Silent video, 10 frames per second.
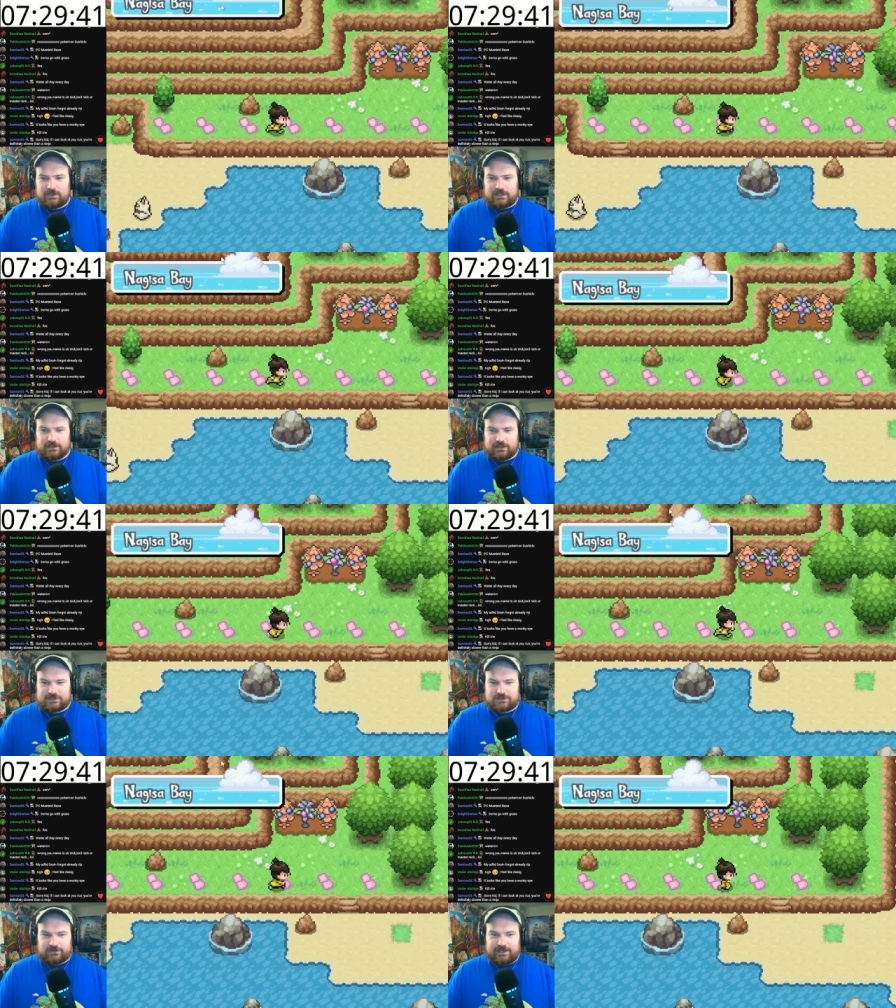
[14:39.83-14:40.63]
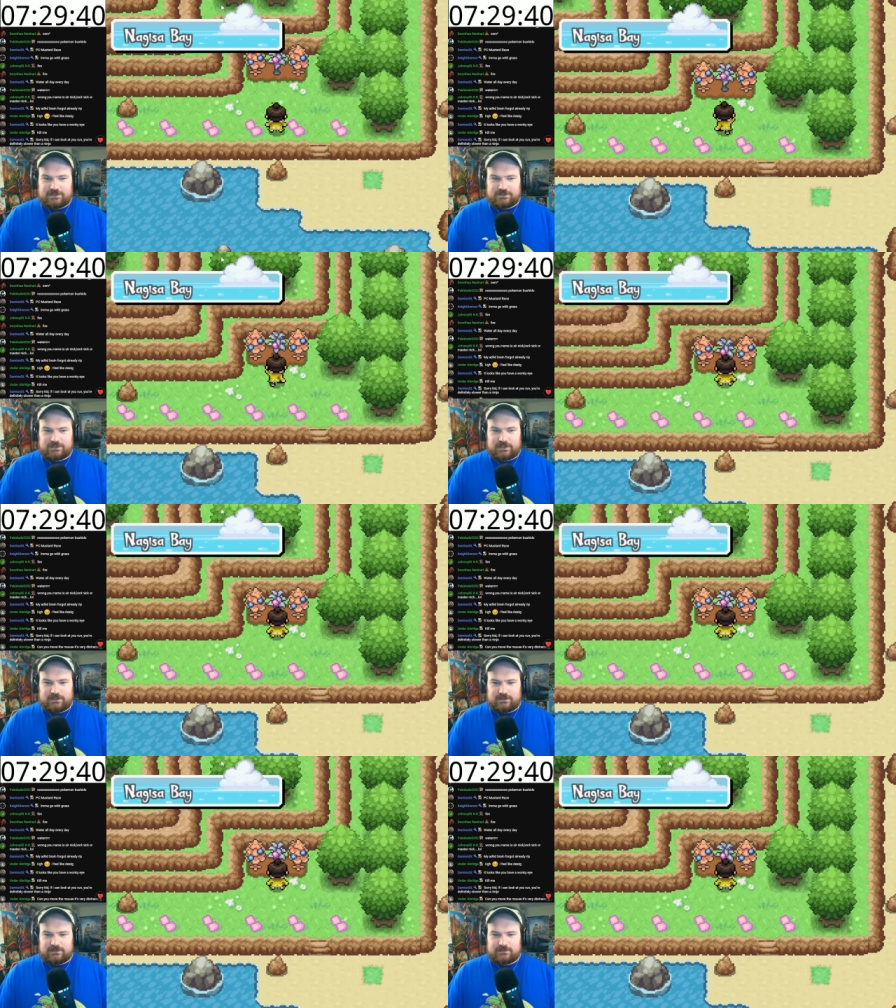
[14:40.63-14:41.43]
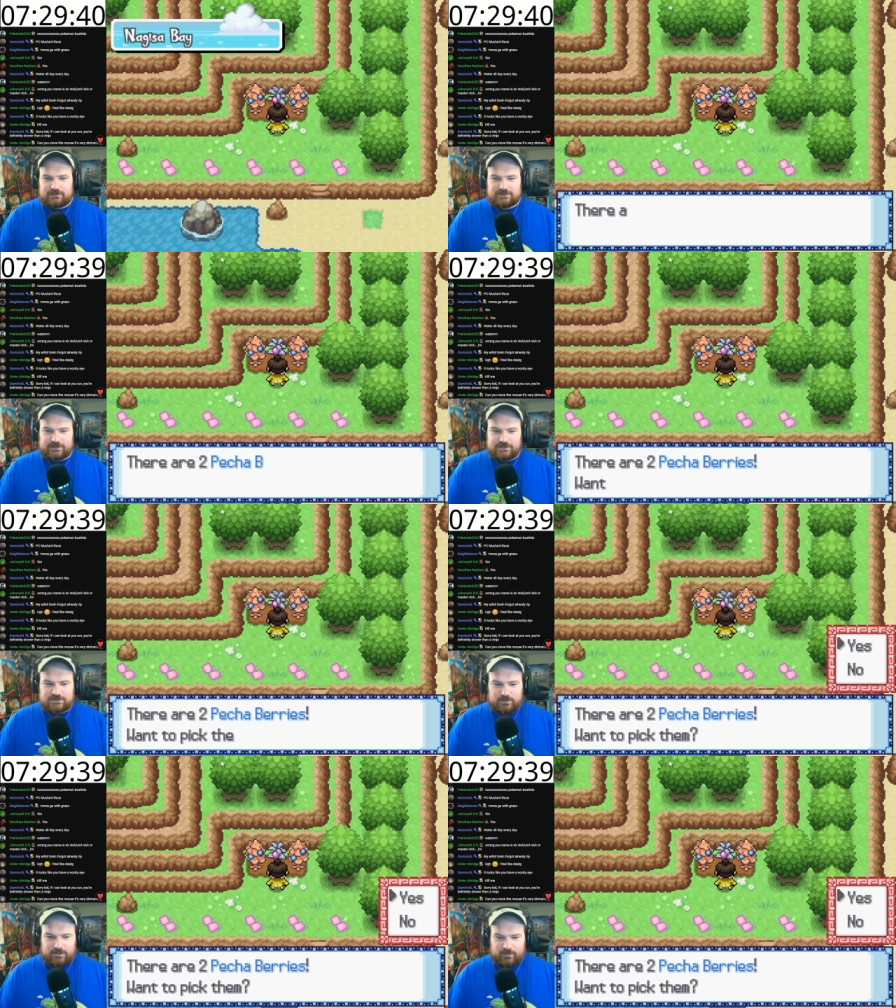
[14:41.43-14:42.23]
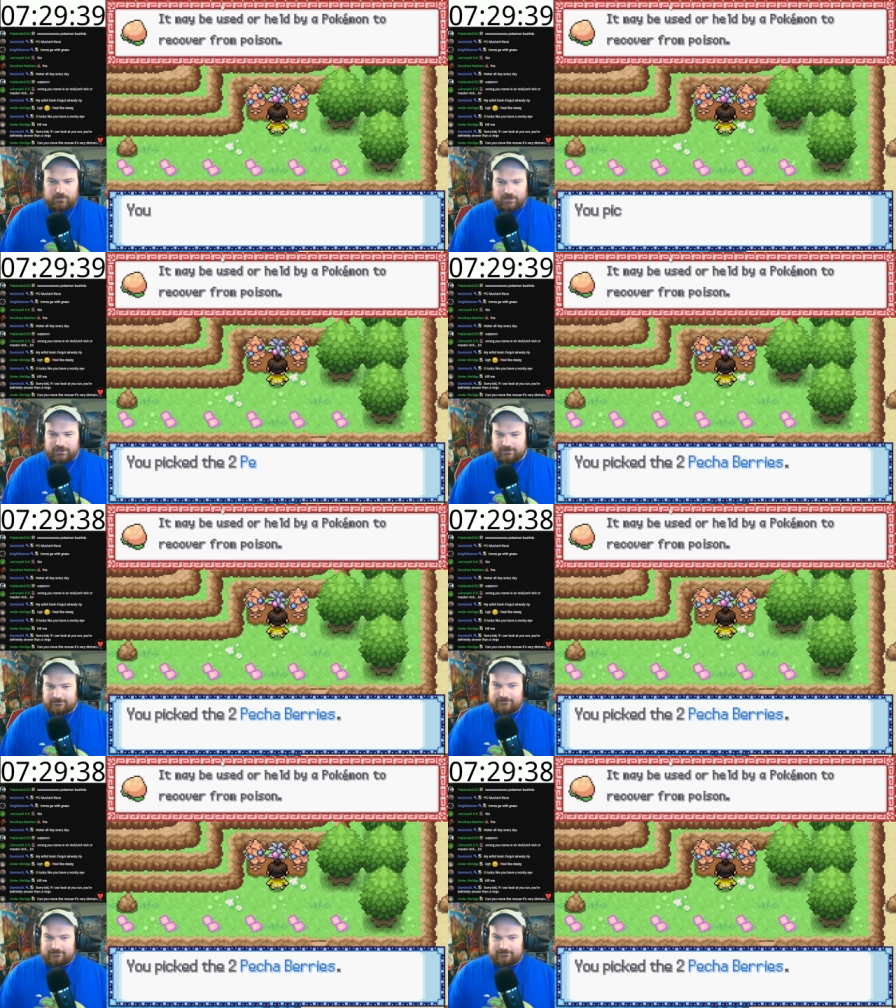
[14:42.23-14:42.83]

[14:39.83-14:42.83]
A strange assortment of Pokemon here.